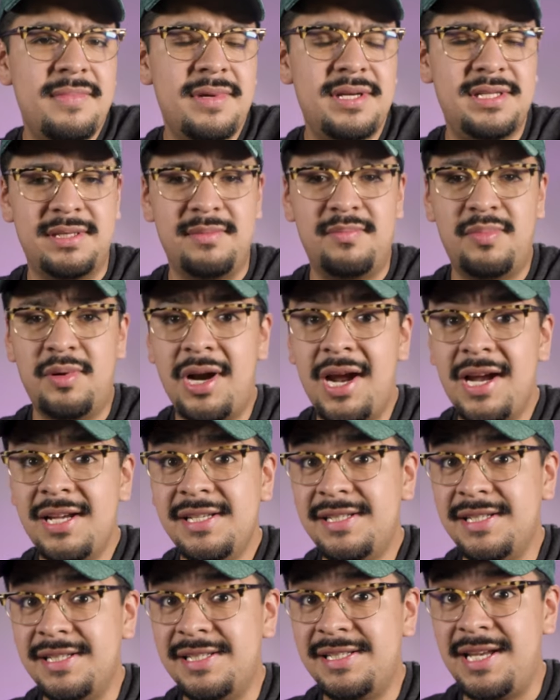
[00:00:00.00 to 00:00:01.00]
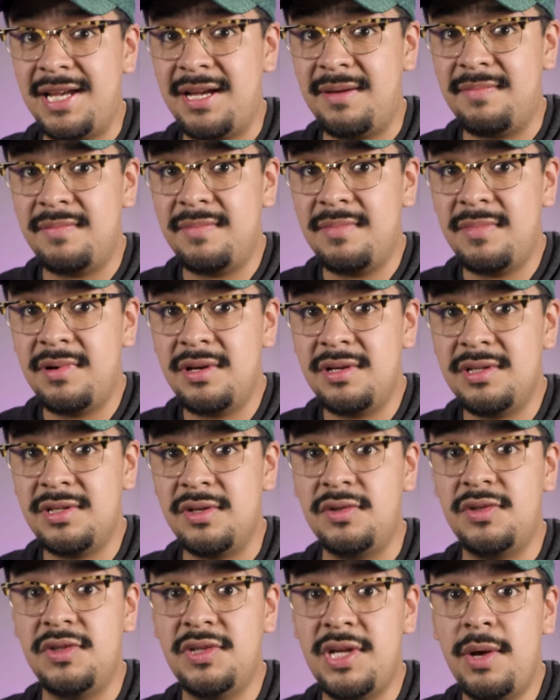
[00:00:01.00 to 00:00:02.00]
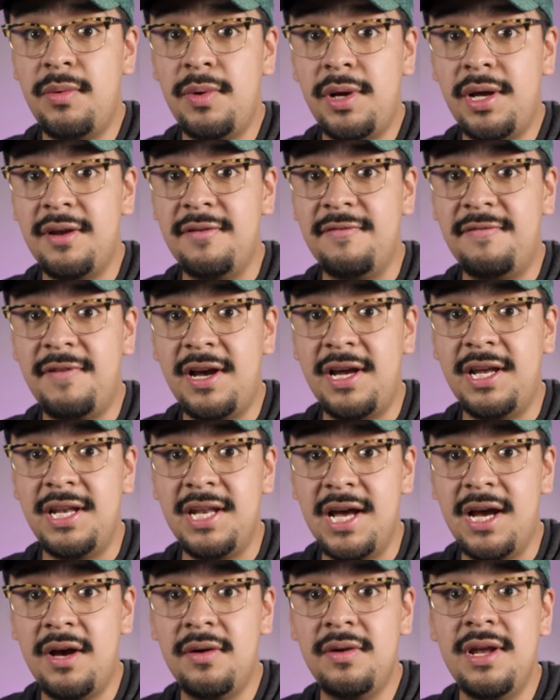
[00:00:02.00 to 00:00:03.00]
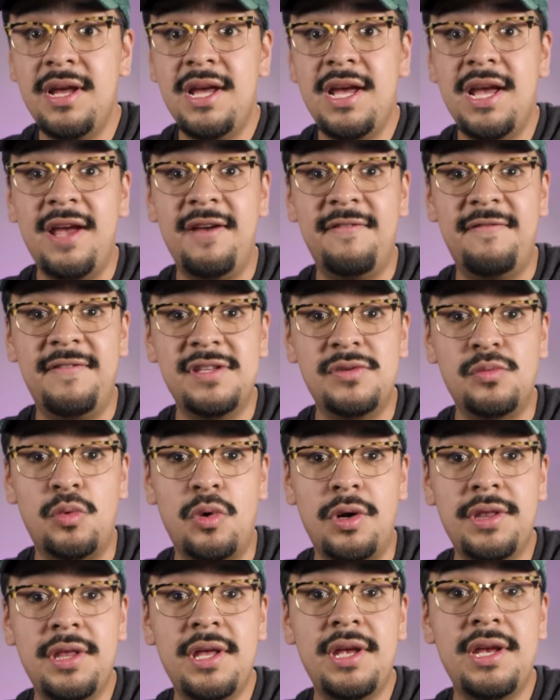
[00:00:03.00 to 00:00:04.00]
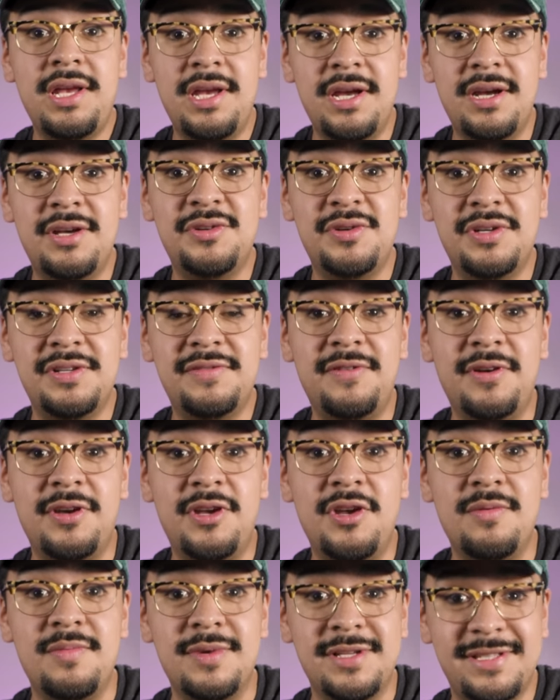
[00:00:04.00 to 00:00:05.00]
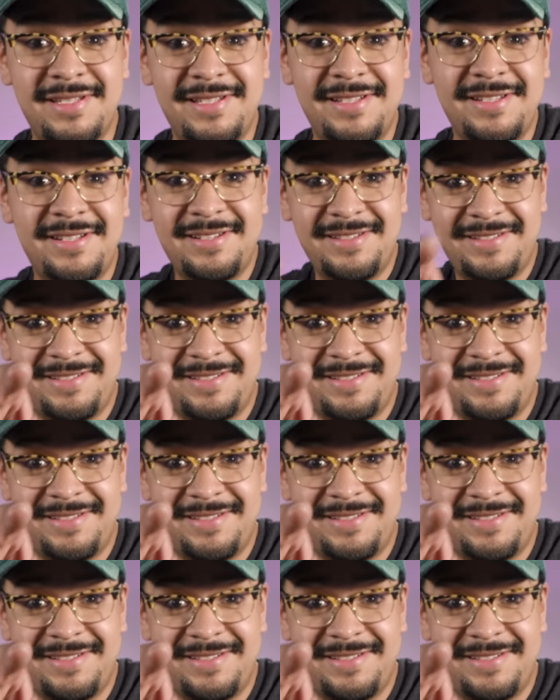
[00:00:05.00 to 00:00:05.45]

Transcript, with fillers: Is the price the same? So today we're going to find out if it's worth it here in Drinks for Humans.